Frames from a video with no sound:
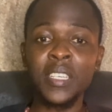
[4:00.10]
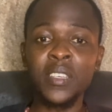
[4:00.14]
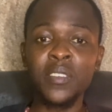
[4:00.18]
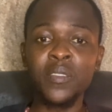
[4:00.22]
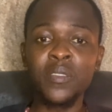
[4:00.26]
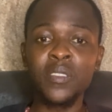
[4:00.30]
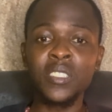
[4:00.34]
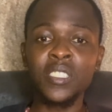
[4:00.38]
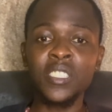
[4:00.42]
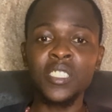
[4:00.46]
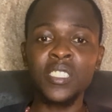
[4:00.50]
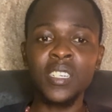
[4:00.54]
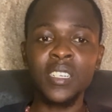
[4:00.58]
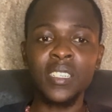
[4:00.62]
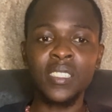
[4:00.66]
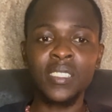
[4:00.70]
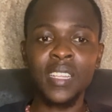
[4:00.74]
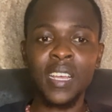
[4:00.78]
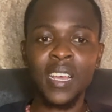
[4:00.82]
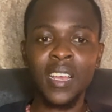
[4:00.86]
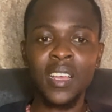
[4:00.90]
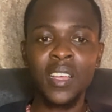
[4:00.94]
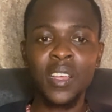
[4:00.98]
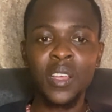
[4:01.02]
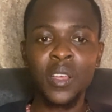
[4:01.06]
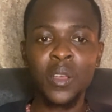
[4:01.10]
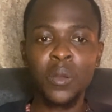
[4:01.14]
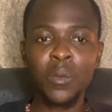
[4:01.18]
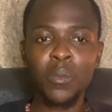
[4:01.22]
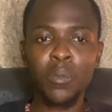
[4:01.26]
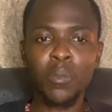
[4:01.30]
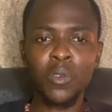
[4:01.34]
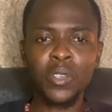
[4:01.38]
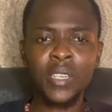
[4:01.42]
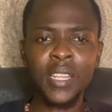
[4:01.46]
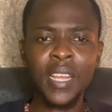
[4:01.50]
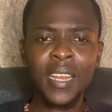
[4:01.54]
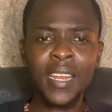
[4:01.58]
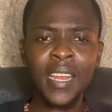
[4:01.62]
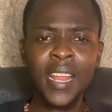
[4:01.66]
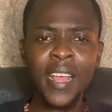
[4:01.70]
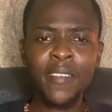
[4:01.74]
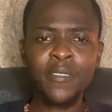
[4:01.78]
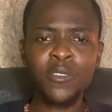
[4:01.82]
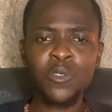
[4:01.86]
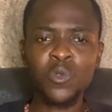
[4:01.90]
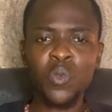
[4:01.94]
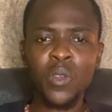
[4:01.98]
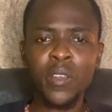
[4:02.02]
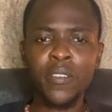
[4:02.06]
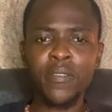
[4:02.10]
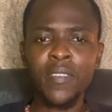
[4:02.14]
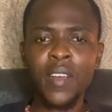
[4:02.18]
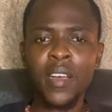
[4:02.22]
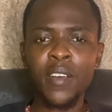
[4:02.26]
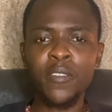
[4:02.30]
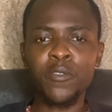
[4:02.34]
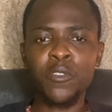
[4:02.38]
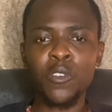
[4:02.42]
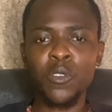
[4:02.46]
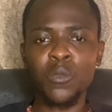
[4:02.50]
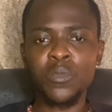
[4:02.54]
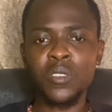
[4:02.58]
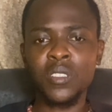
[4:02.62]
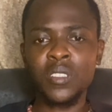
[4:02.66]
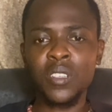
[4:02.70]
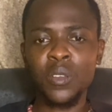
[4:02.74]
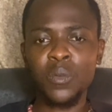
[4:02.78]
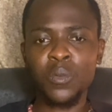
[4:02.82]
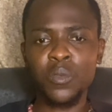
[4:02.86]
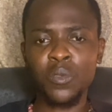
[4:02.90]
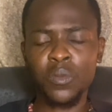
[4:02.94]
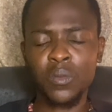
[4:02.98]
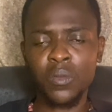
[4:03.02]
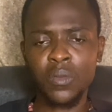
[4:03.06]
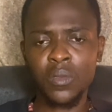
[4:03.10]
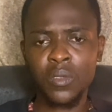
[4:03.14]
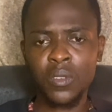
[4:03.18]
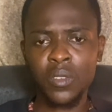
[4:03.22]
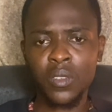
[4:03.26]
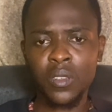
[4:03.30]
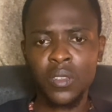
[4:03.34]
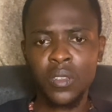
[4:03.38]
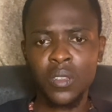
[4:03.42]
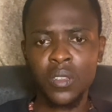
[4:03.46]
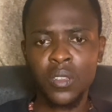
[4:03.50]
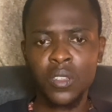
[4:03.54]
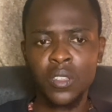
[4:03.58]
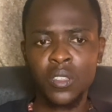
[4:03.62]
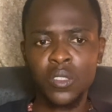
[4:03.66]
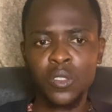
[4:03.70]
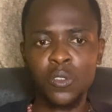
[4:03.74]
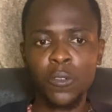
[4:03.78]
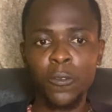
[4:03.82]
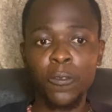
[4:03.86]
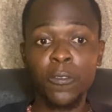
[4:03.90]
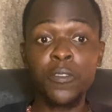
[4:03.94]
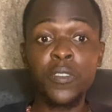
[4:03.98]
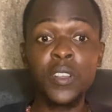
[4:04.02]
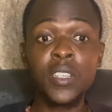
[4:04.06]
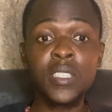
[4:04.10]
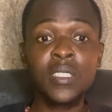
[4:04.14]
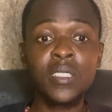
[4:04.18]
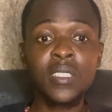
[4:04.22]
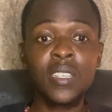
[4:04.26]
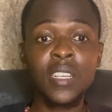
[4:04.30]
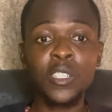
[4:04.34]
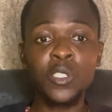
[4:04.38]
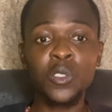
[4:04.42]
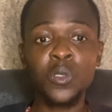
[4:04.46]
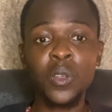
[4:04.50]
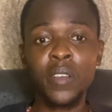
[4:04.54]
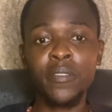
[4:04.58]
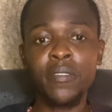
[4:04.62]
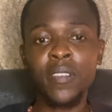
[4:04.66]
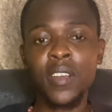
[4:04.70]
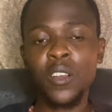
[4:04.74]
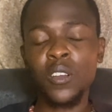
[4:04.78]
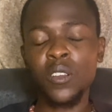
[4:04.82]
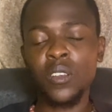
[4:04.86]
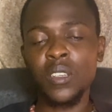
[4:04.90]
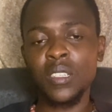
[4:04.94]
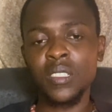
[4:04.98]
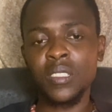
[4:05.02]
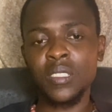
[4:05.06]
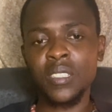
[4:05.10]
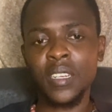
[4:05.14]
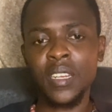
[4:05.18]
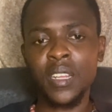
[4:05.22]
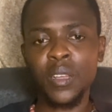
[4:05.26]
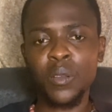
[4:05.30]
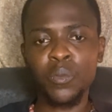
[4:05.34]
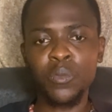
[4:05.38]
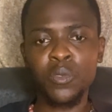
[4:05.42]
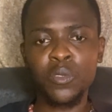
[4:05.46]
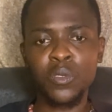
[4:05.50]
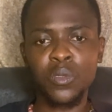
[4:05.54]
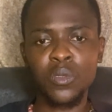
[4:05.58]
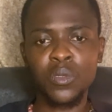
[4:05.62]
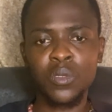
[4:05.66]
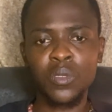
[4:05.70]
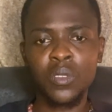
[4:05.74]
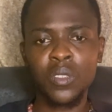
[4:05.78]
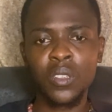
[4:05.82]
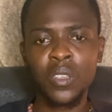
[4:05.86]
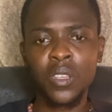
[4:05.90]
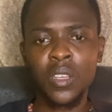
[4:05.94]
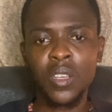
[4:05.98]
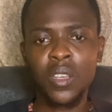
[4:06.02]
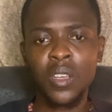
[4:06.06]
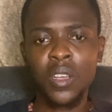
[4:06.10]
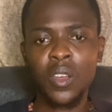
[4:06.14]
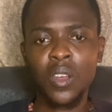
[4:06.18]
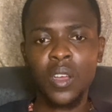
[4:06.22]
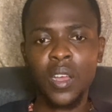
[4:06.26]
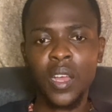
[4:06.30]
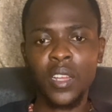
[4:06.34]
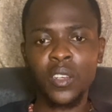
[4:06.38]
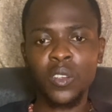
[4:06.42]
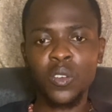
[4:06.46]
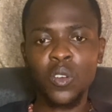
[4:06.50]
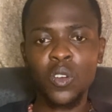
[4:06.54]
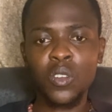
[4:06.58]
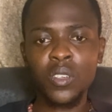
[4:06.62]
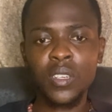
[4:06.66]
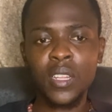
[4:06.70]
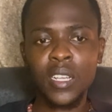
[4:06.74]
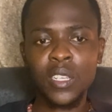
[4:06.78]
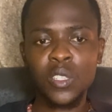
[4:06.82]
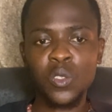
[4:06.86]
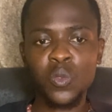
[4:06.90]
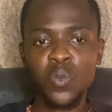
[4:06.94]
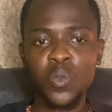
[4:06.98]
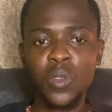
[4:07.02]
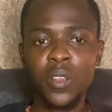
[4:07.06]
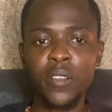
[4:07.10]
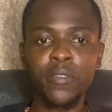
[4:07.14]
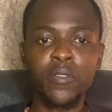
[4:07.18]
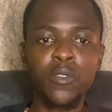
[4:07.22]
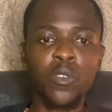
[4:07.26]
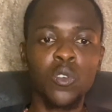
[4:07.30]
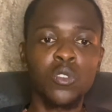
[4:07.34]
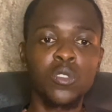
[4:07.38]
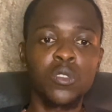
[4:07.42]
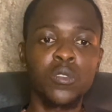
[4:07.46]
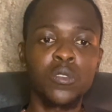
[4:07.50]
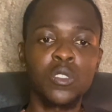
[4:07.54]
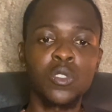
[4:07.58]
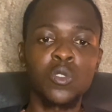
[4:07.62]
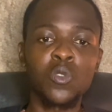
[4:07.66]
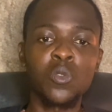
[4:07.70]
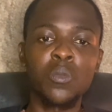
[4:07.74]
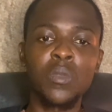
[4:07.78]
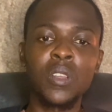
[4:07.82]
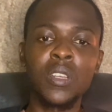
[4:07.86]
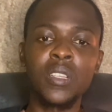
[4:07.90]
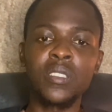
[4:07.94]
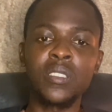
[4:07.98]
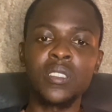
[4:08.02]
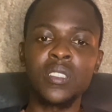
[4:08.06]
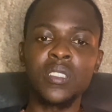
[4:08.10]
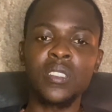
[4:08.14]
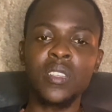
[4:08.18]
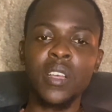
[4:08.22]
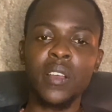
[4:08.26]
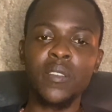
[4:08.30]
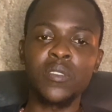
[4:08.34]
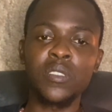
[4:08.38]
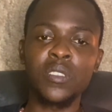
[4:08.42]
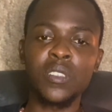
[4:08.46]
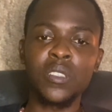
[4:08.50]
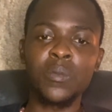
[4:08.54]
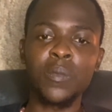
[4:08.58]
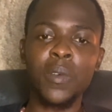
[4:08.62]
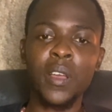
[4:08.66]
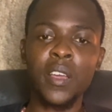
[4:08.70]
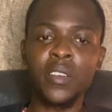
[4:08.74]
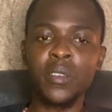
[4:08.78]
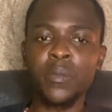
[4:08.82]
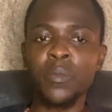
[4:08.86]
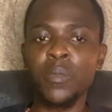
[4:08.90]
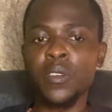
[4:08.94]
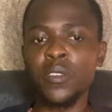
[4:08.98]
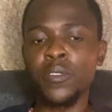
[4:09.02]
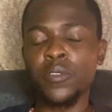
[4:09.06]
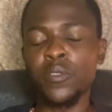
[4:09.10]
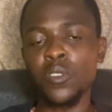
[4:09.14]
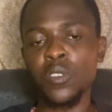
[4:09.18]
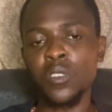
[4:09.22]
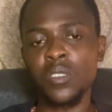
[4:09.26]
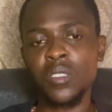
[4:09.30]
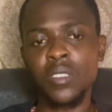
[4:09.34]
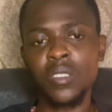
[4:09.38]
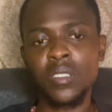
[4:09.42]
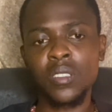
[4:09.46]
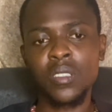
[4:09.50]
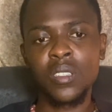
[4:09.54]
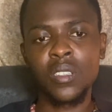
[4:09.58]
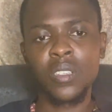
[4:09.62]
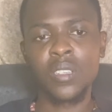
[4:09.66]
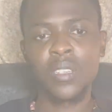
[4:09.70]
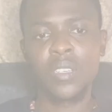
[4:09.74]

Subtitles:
given shelter, but their lives were far from stable. Some faced sexual violence and abuse, and others were forced into military services by rebel forces.